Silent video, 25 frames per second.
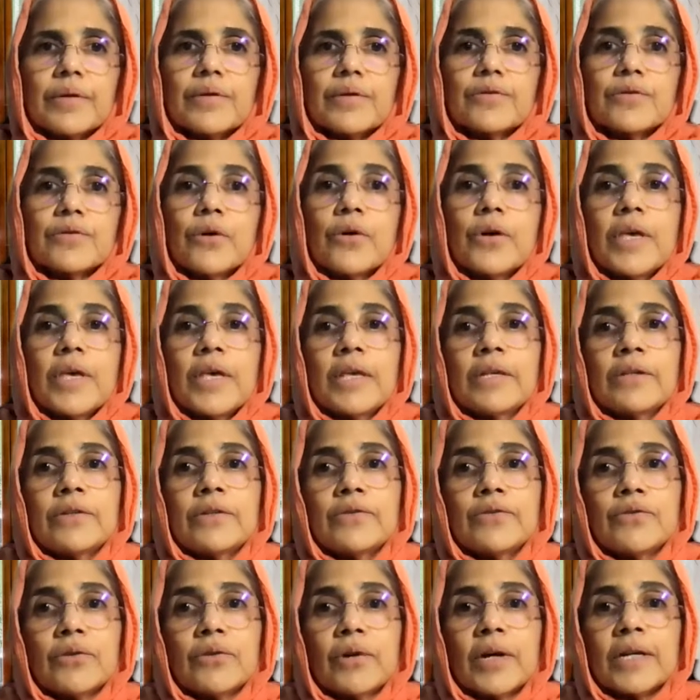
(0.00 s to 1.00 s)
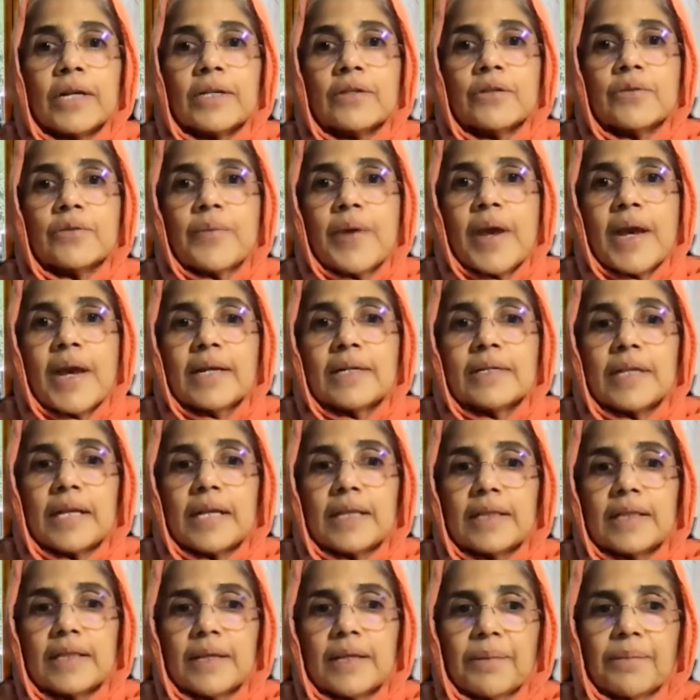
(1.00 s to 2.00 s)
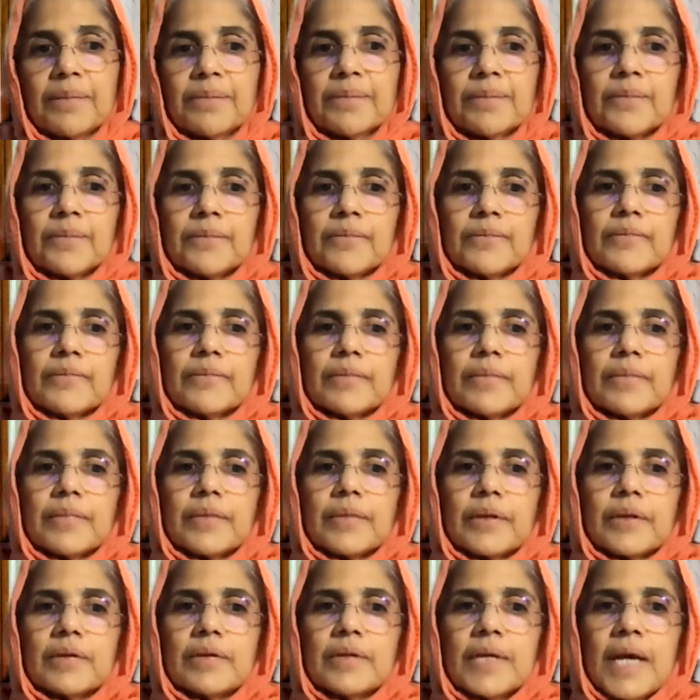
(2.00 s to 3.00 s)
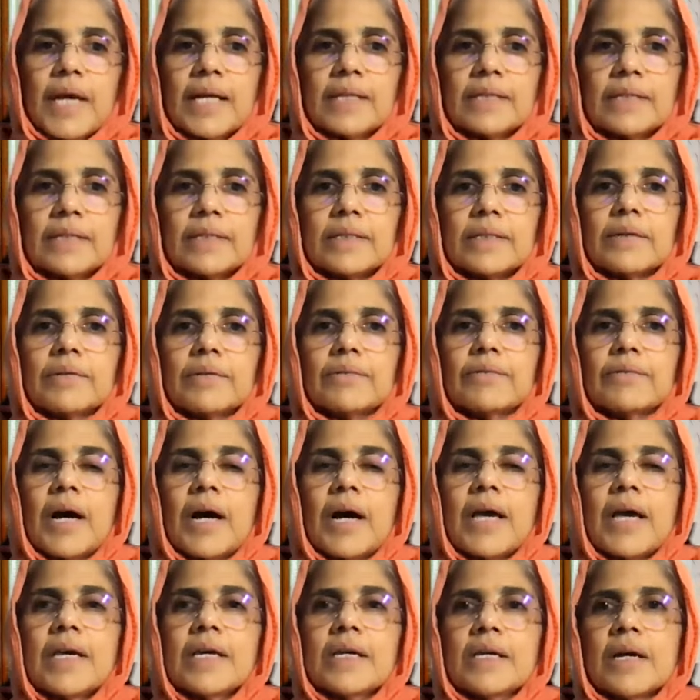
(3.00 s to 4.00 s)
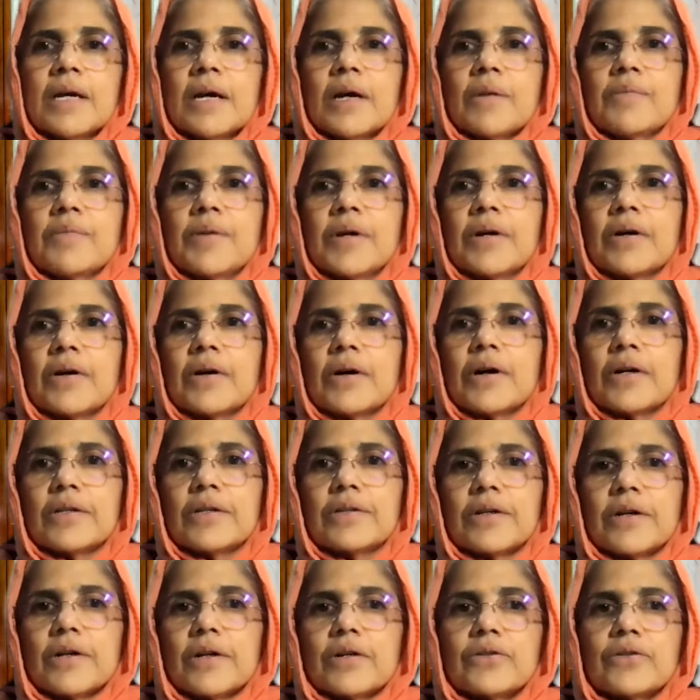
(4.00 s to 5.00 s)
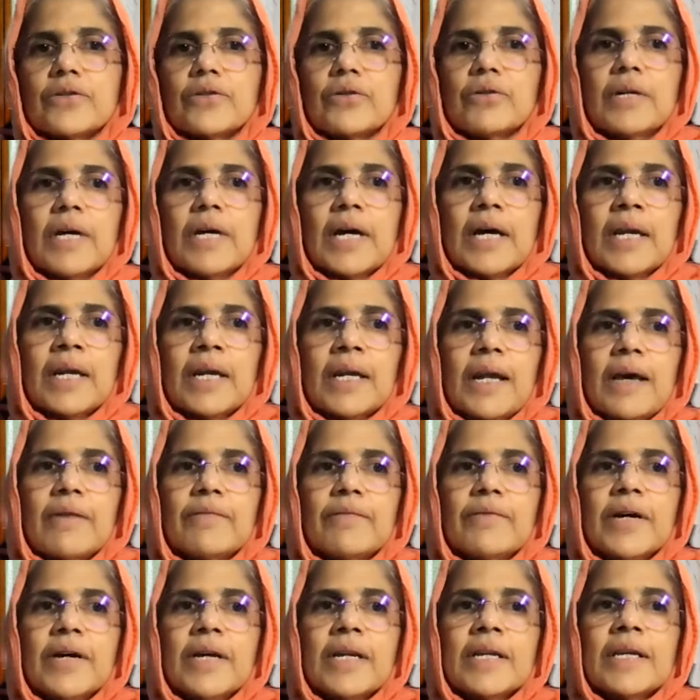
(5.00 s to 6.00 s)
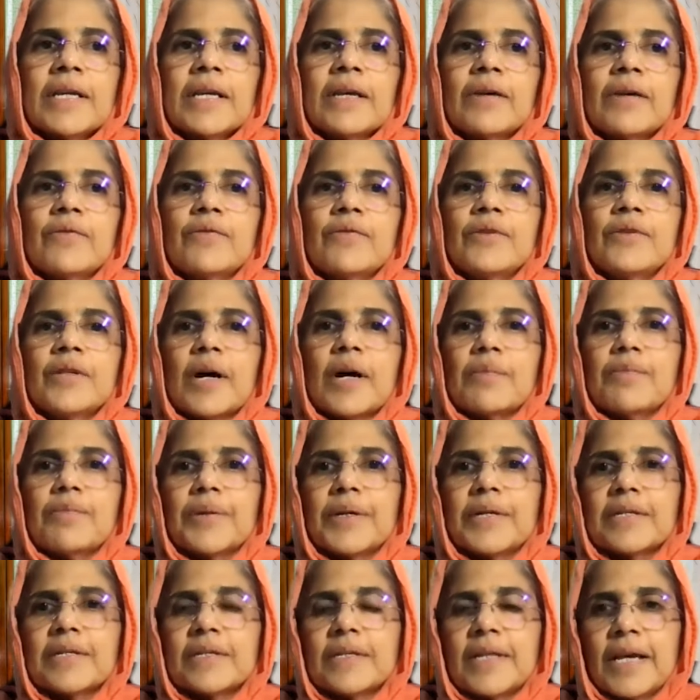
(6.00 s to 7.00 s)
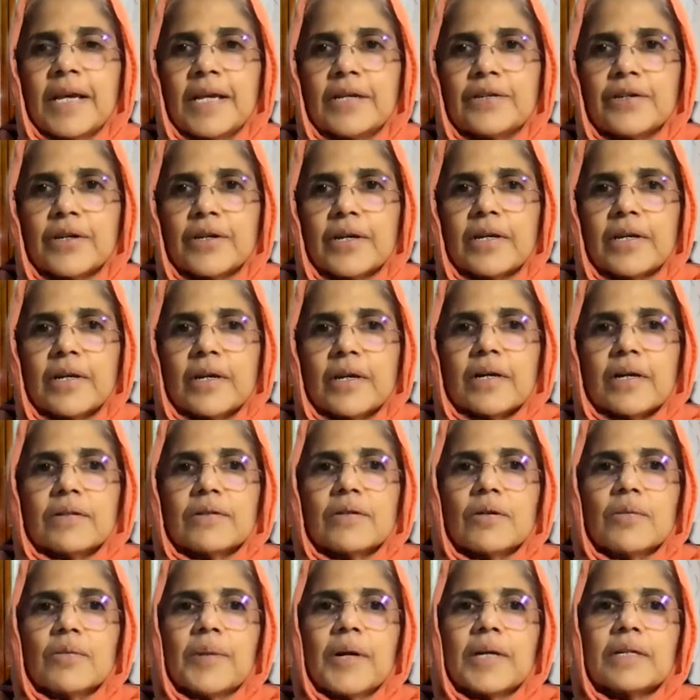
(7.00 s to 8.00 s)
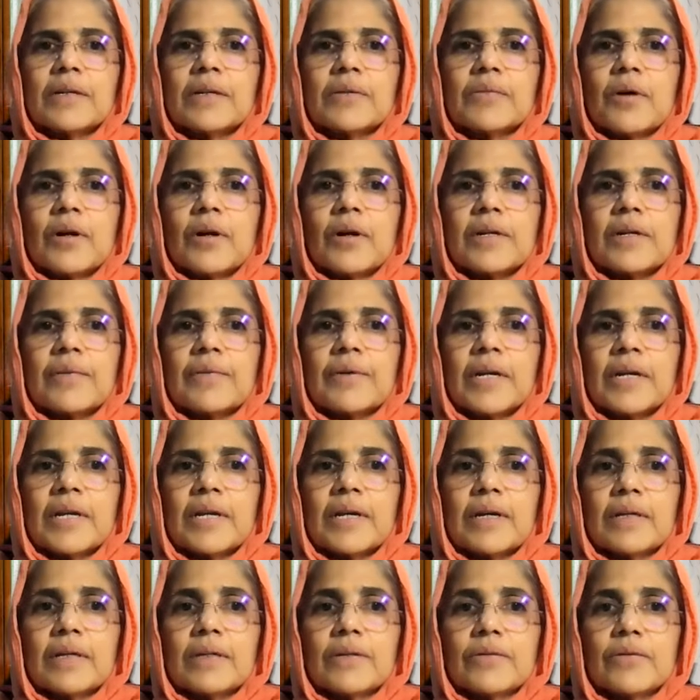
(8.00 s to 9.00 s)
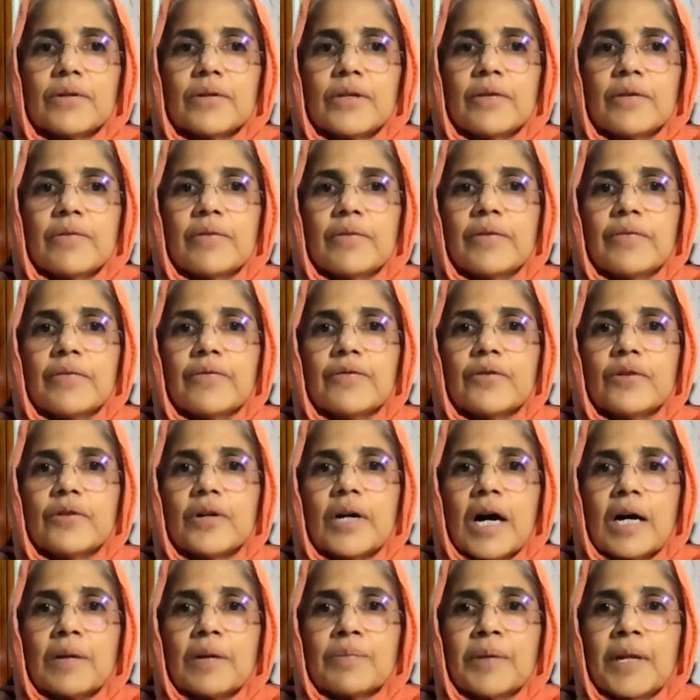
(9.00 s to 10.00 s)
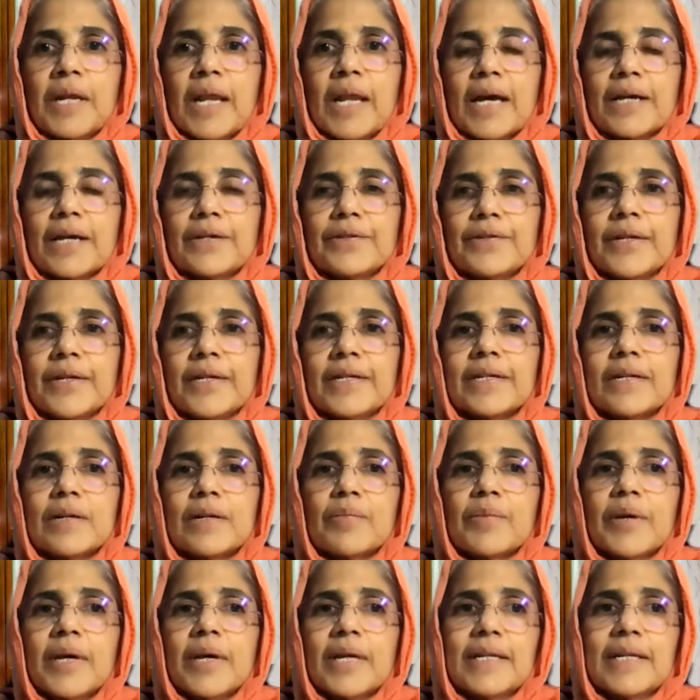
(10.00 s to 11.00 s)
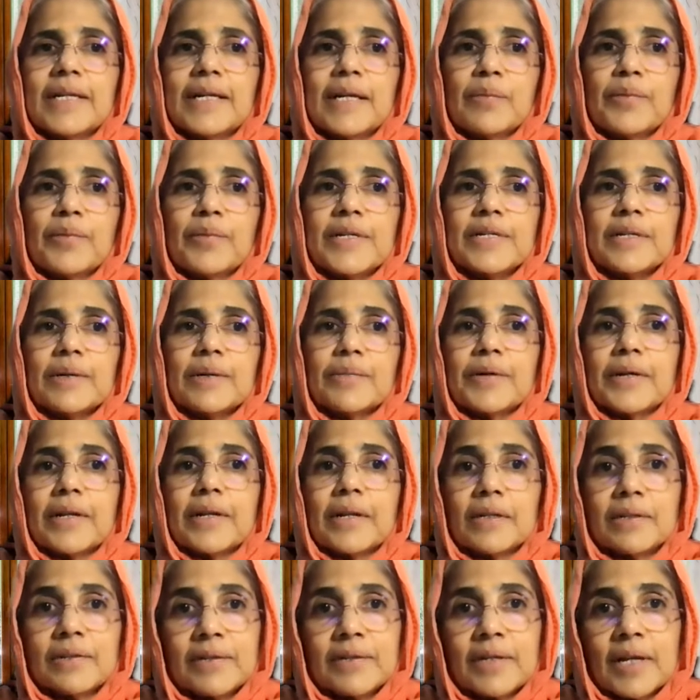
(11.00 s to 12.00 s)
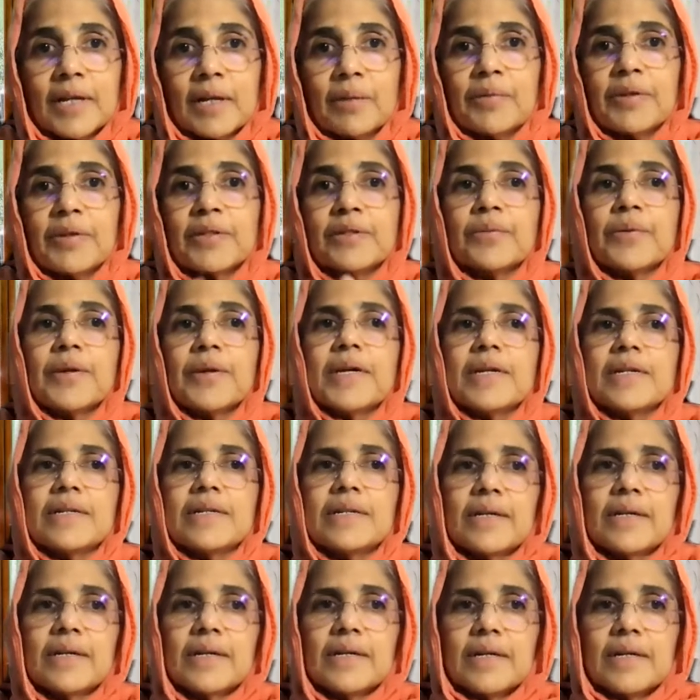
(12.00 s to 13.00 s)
So is sugar sweet? Satyam? Yes. Why? Because sugar never gives up its nature, no matter whatever, even if you caramelize it, it'll be a little bitter, but it'll still be sweet.